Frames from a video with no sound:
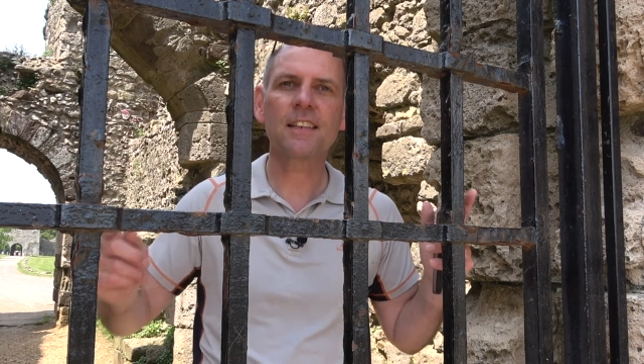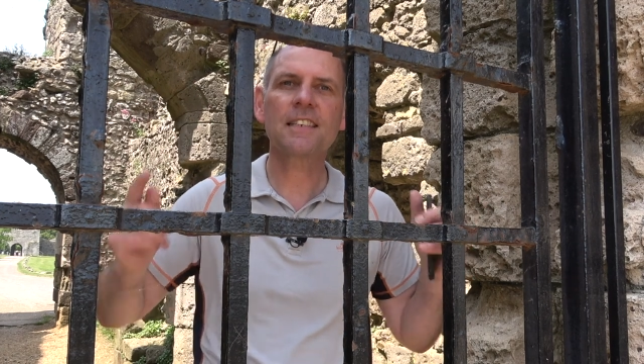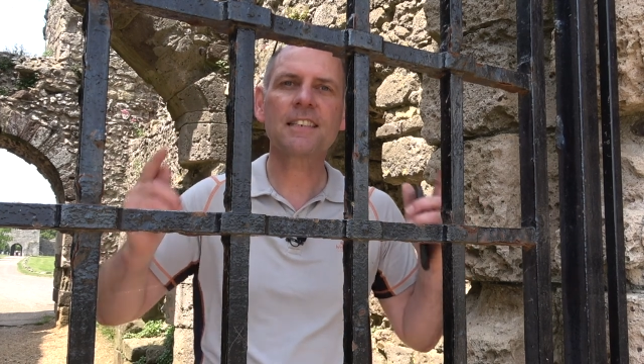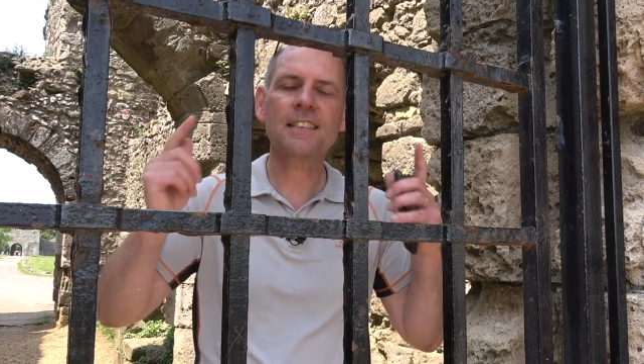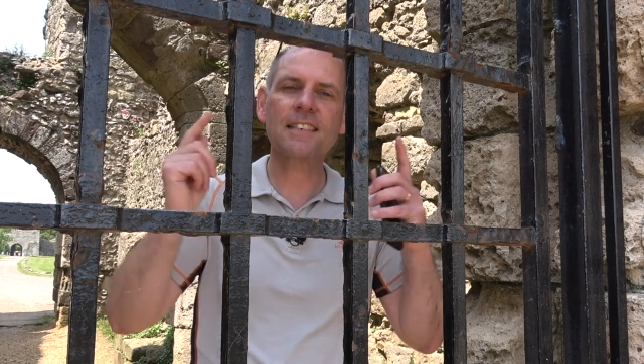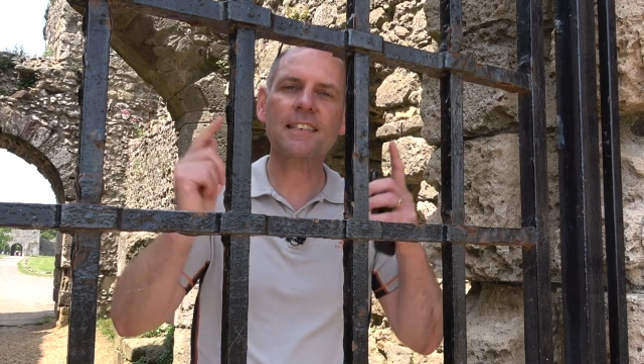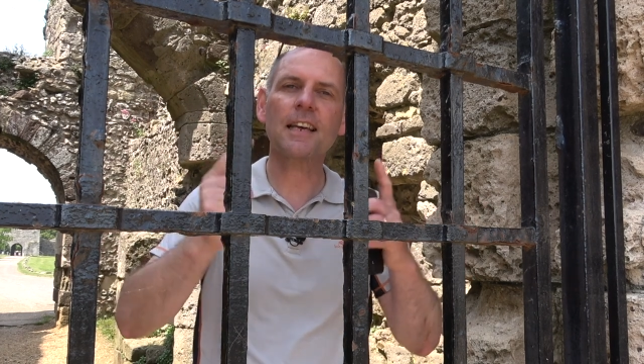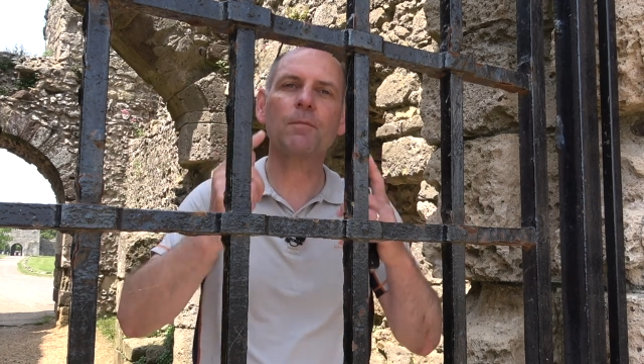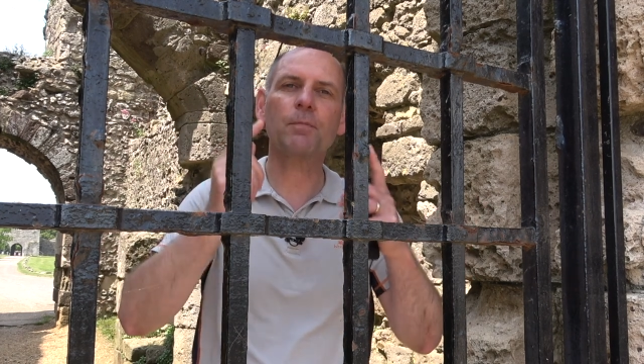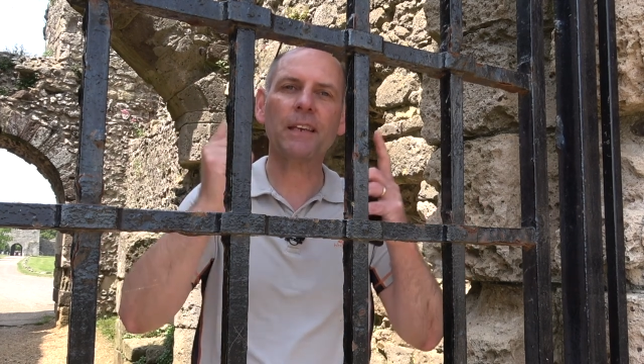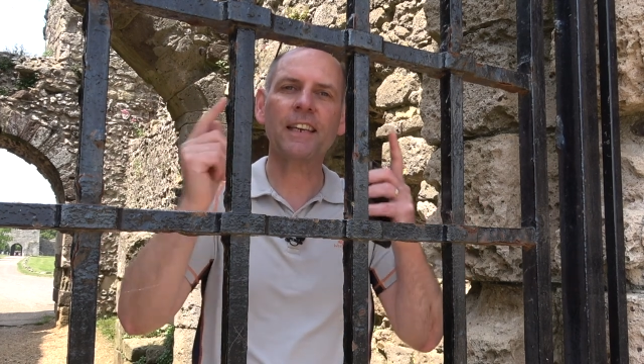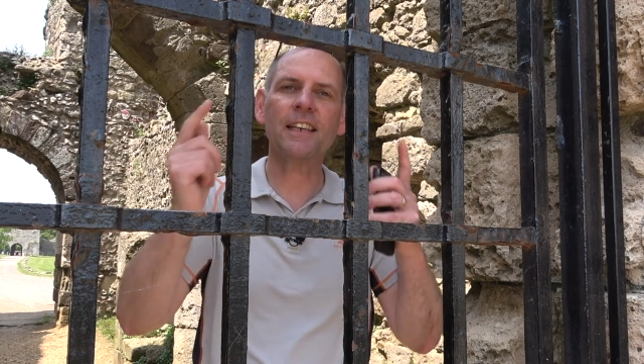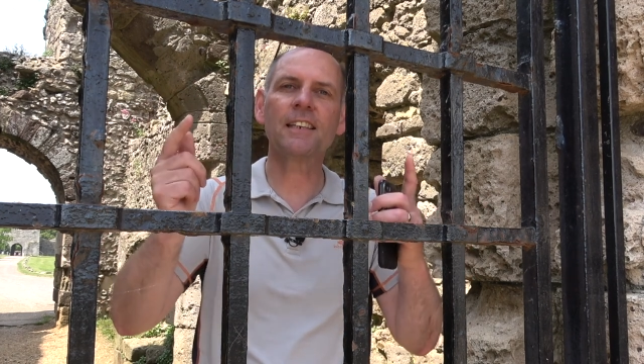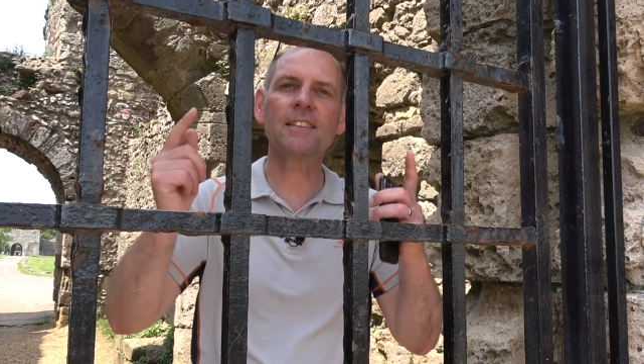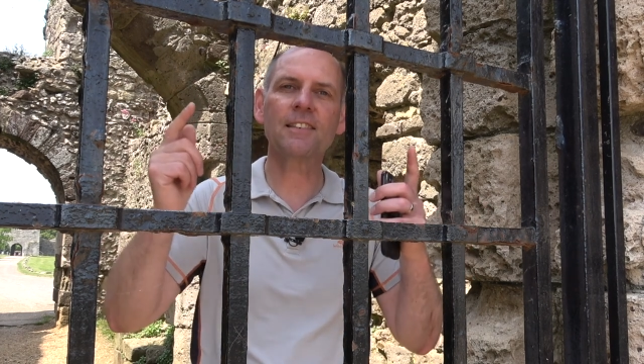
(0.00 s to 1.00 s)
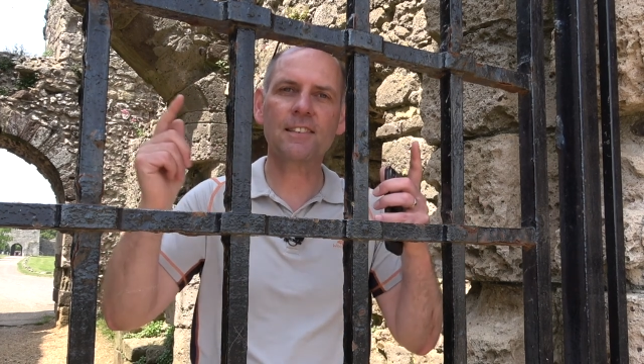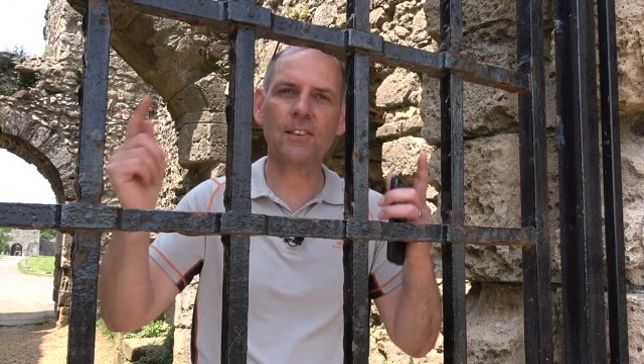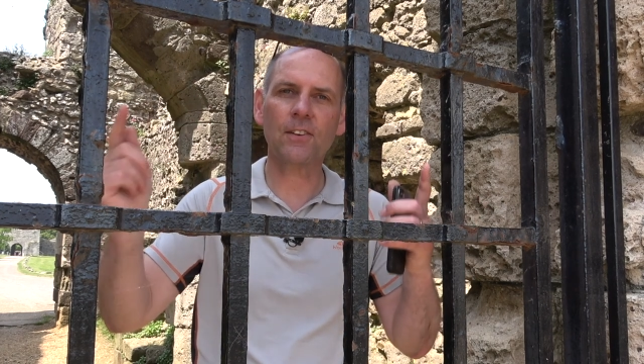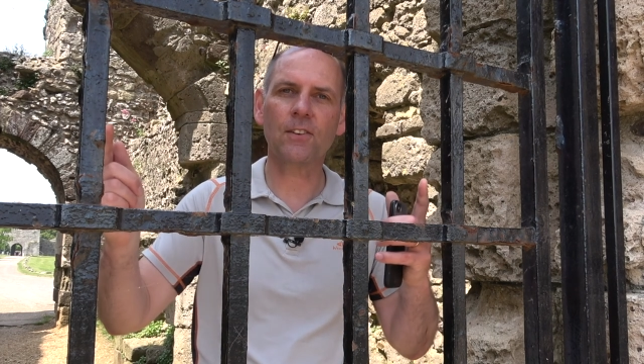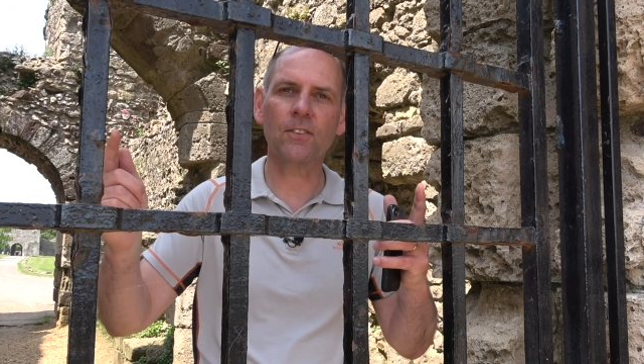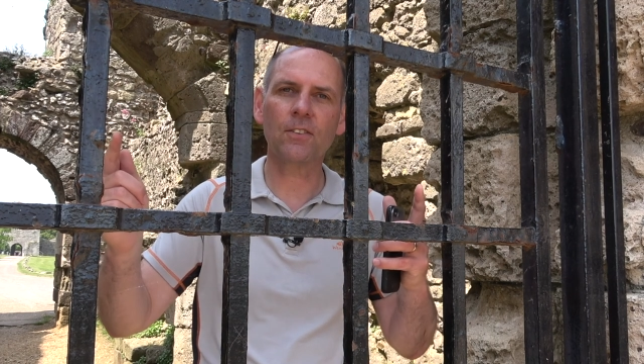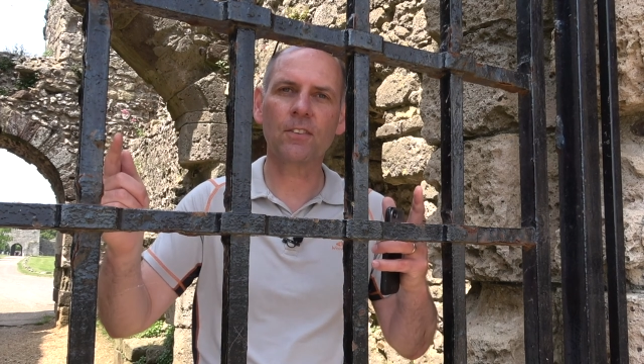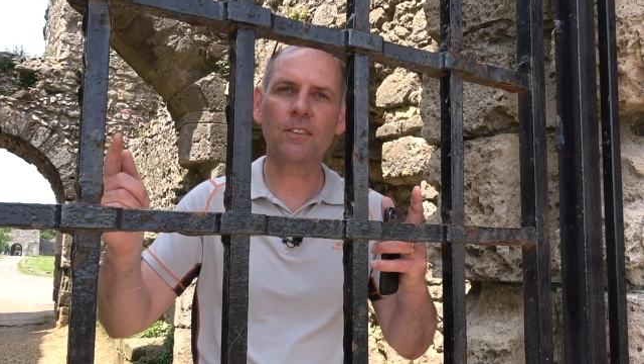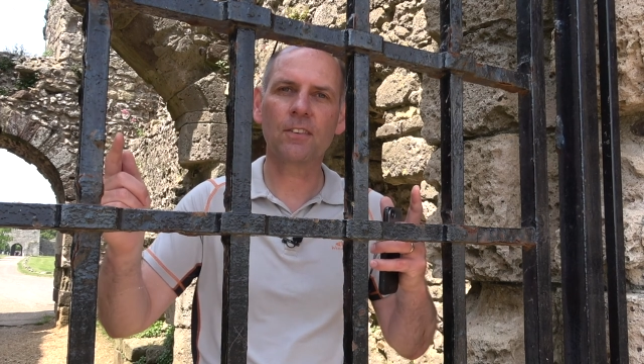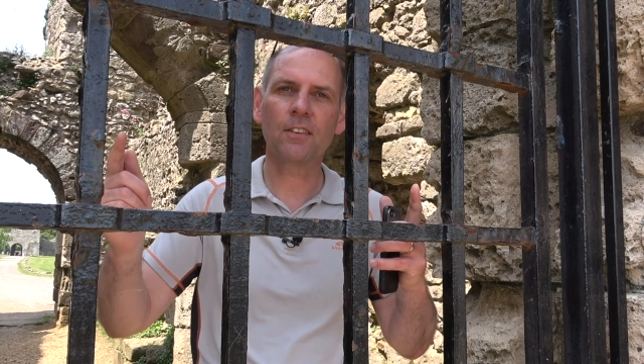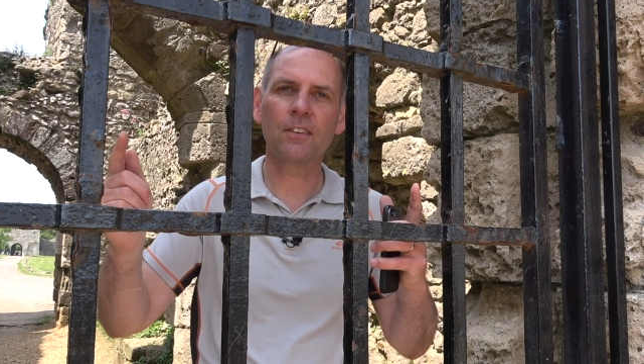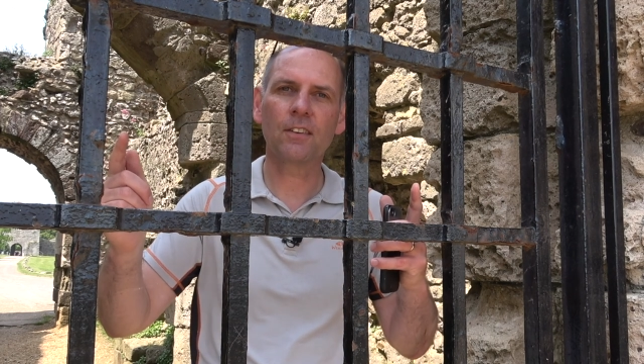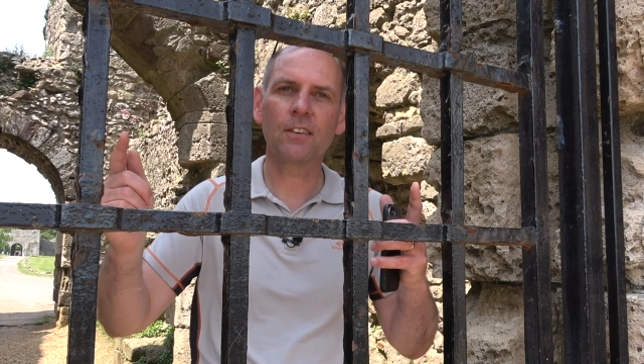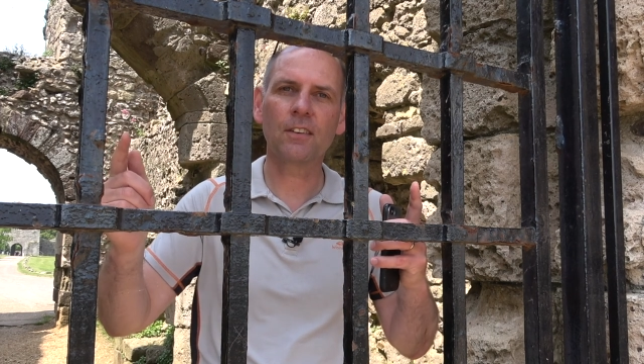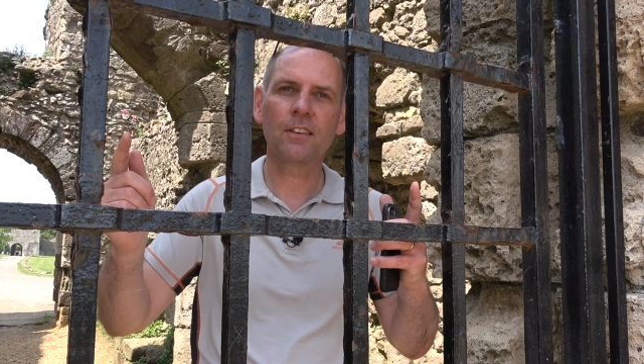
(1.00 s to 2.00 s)
step into
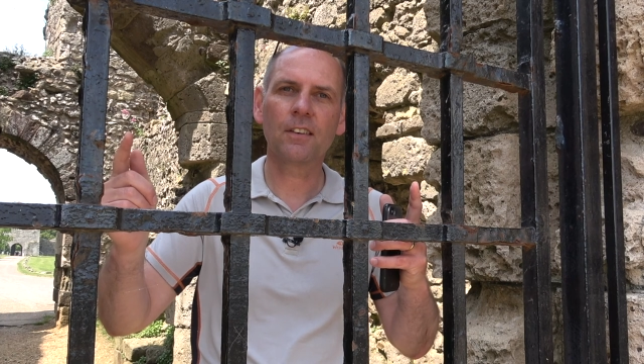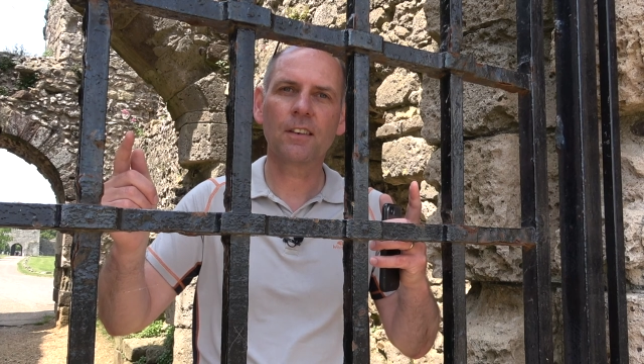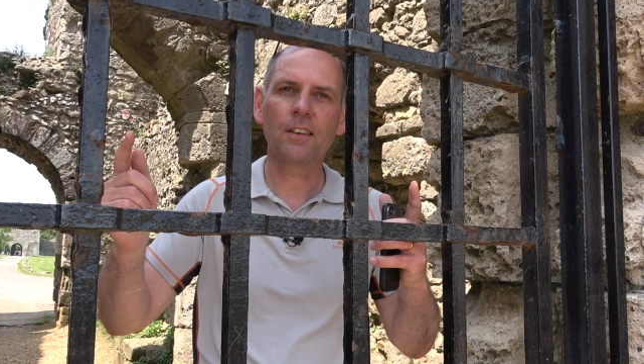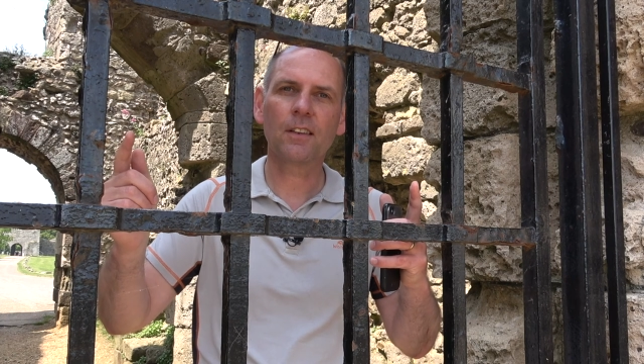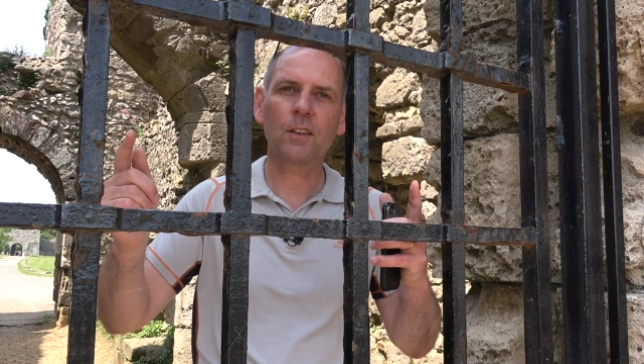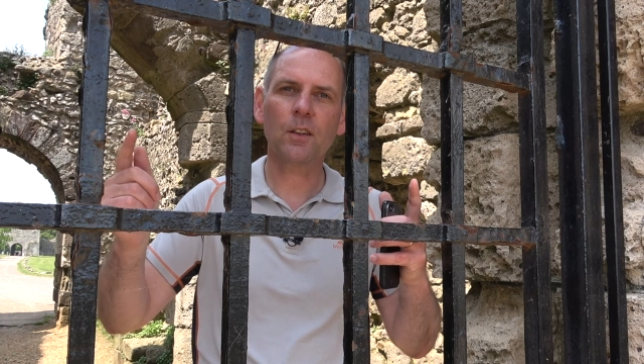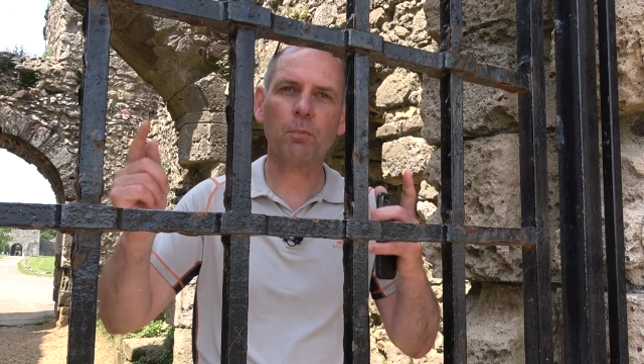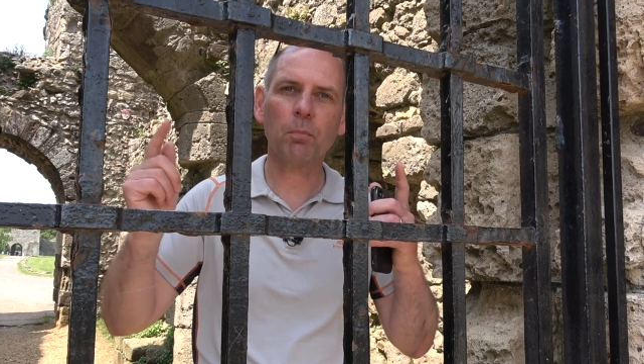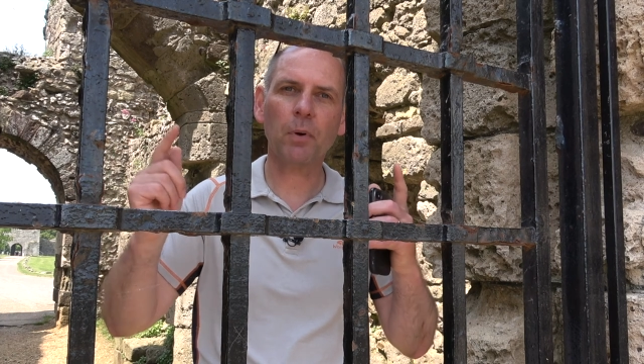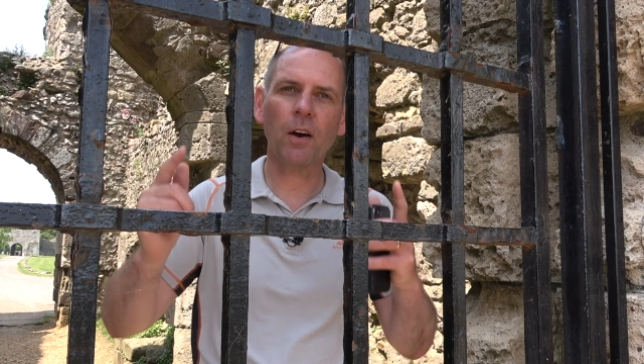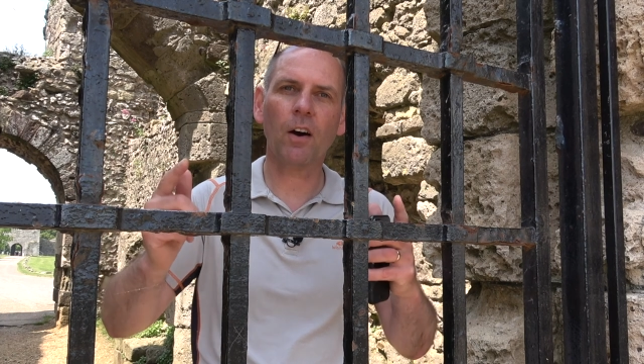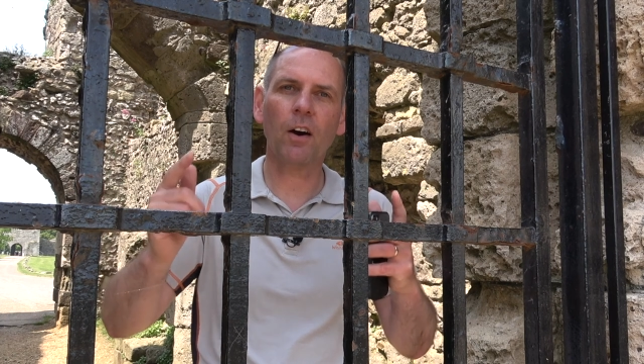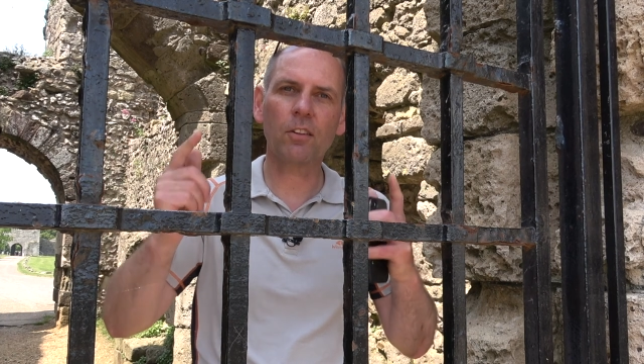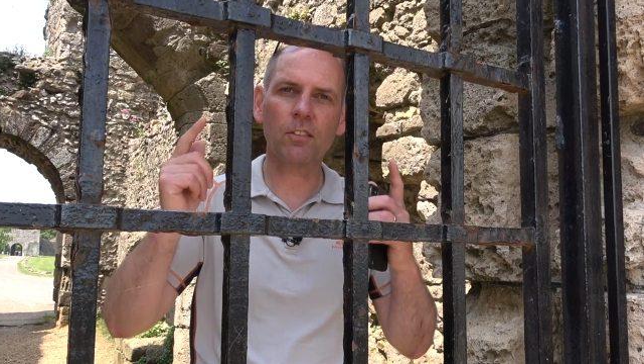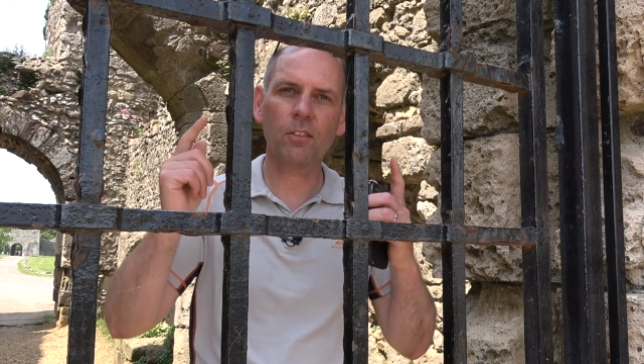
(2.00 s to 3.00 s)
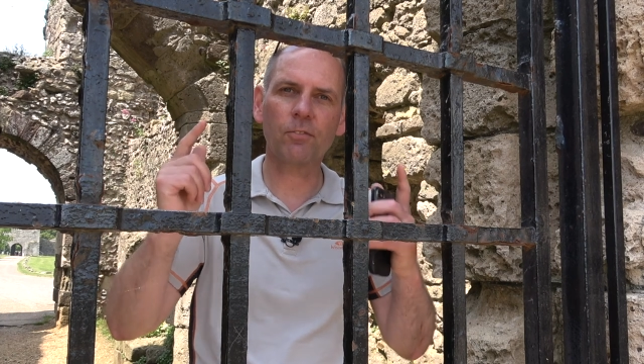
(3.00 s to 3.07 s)
the path